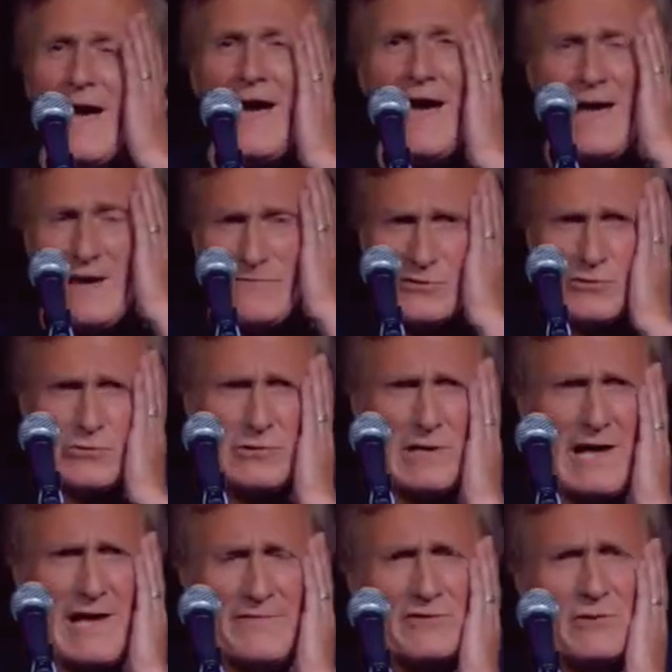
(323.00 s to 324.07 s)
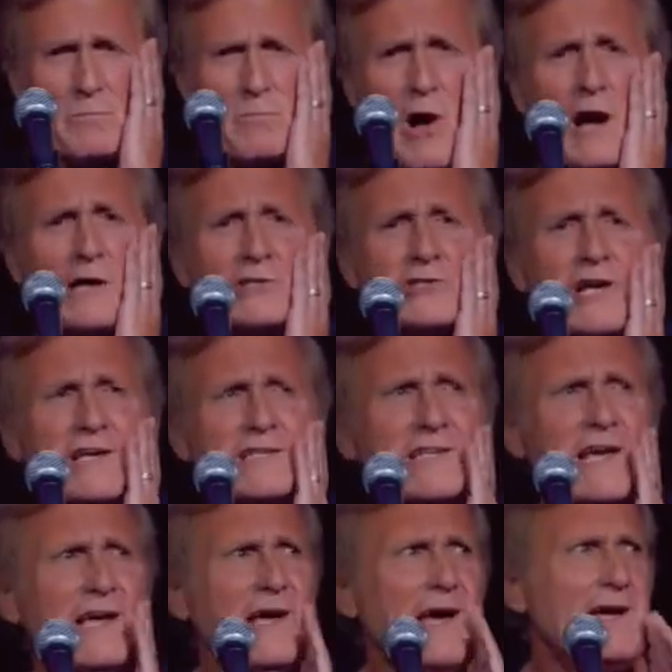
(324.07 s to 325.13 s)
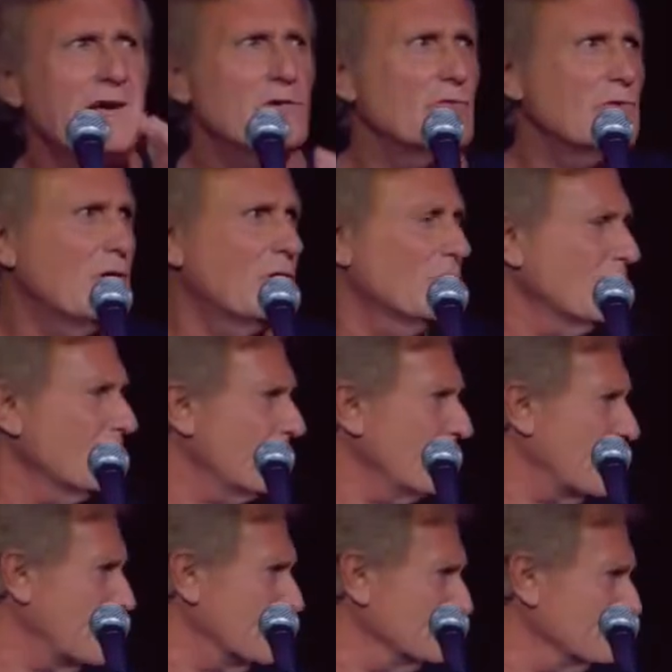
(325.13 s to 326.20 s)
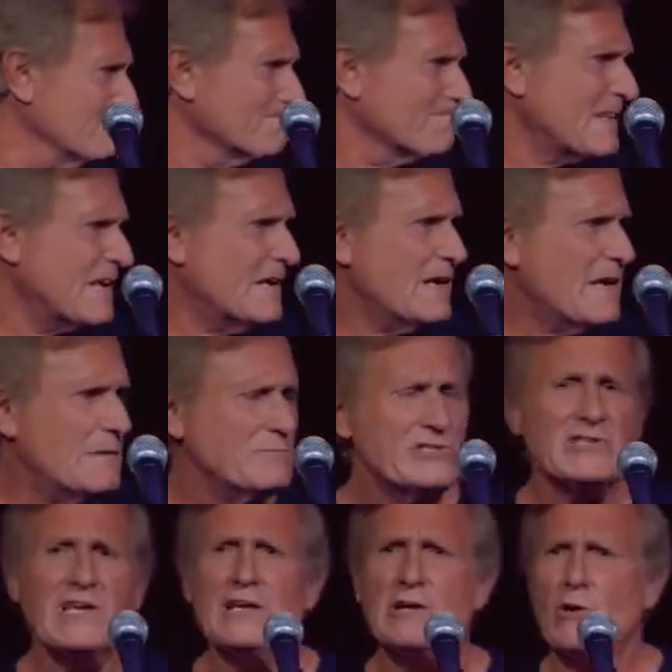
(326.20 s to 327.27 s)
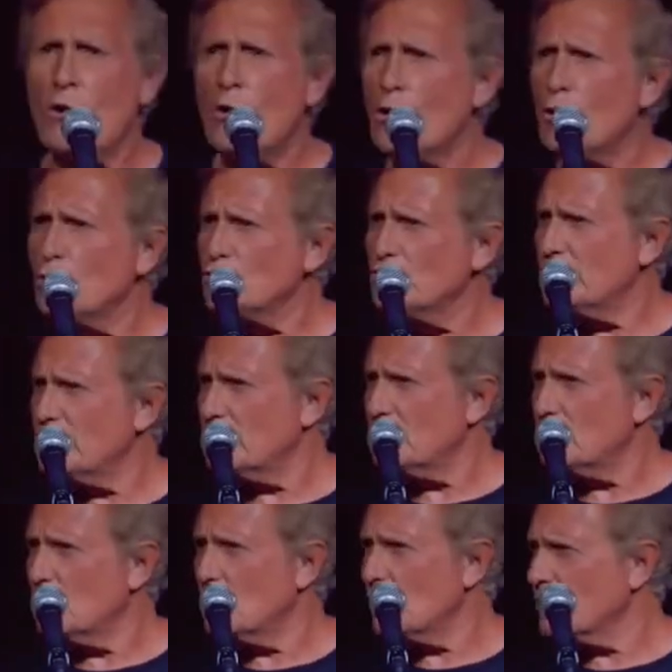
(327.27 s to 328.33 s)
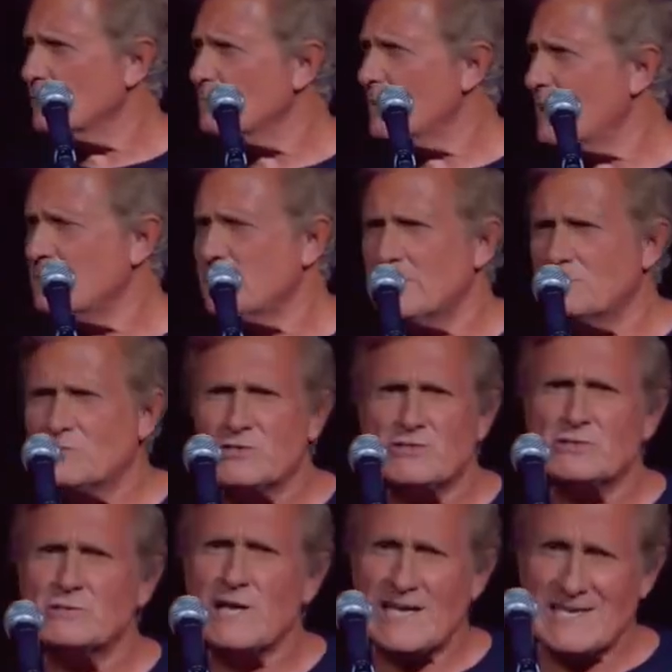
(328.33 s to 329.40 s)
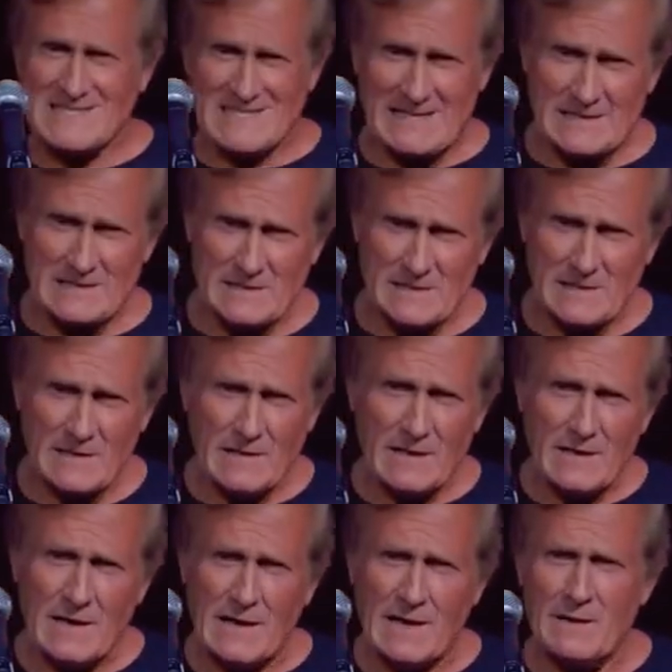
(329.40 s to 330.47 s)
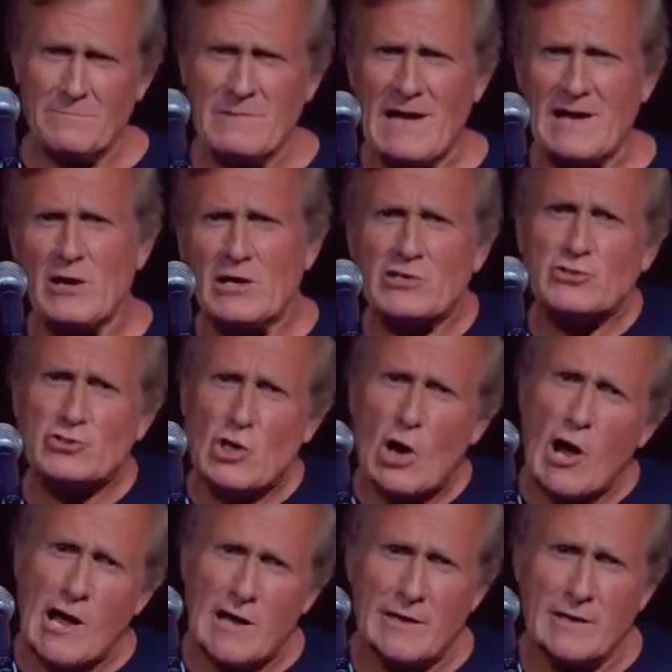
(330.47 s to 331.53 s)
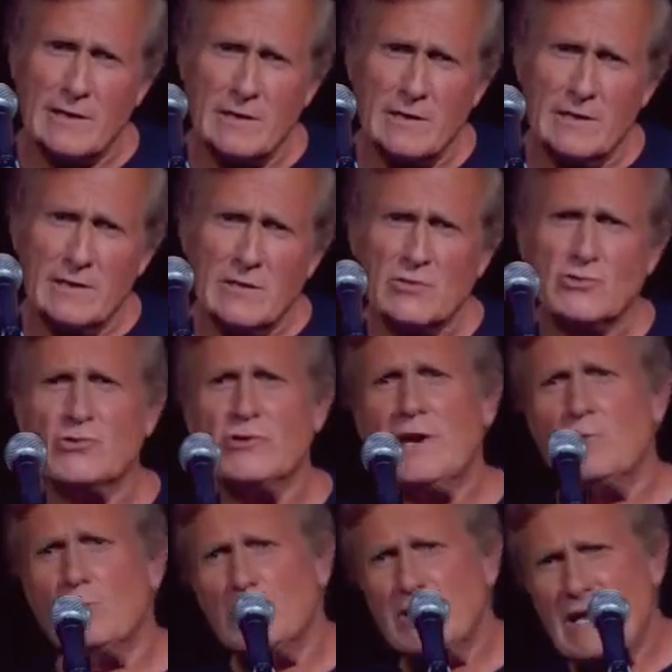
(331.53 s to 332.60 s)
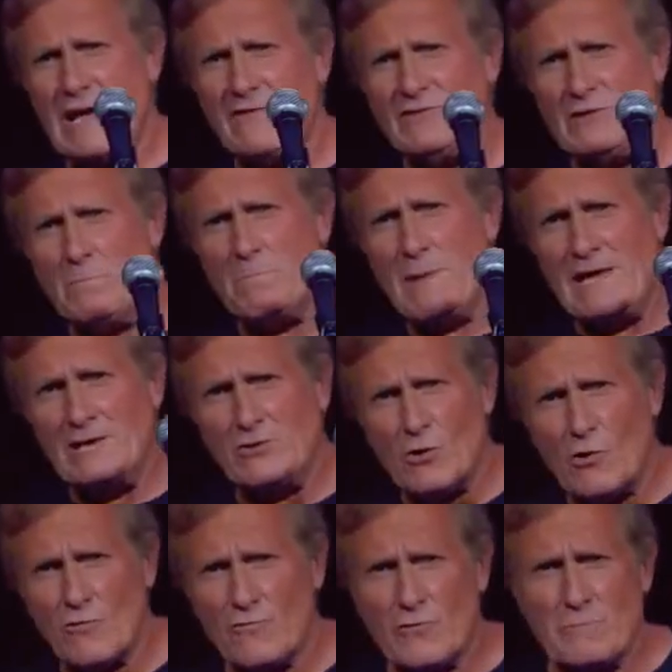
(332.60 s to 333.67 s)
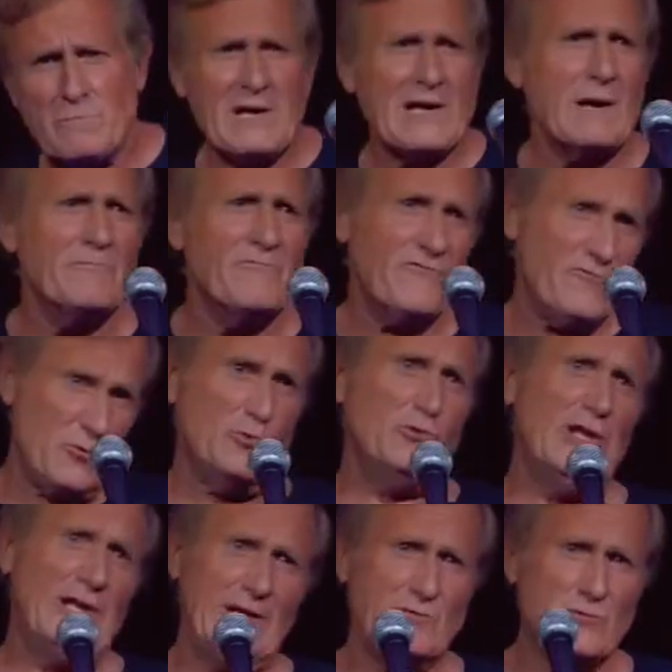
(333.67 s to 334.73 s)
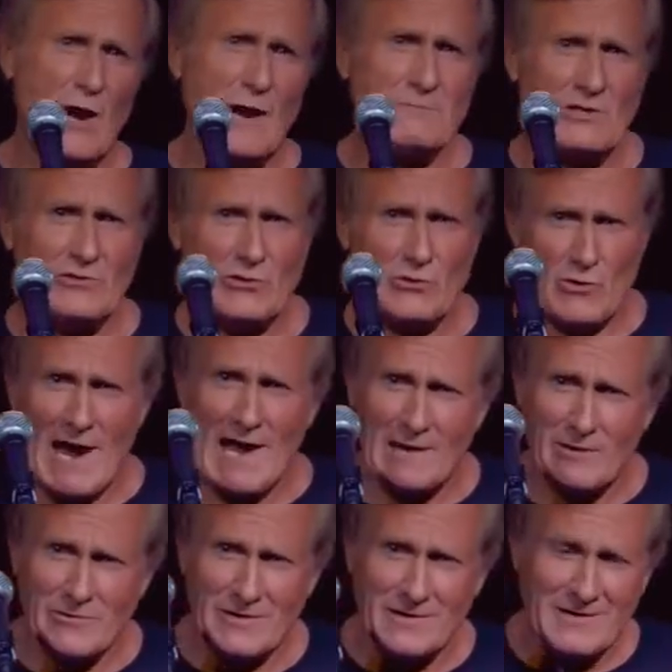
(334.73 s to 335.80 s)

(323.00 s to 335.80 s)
I have to apologize. I don't know if I'm just getting old or maybe I'm just lazy. I got a dog so that I wouldn't have to bend over and pick up food that I dropped on the ground.